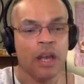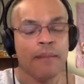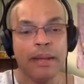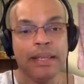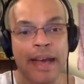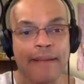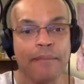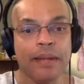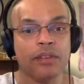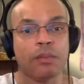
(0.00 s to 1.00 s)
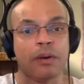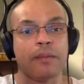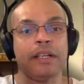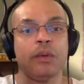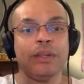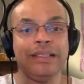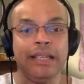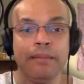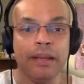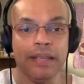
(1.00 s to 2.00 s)
Many have been experimenting with
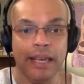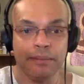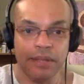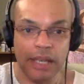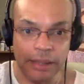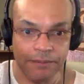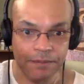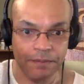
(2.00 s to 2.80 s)
DMT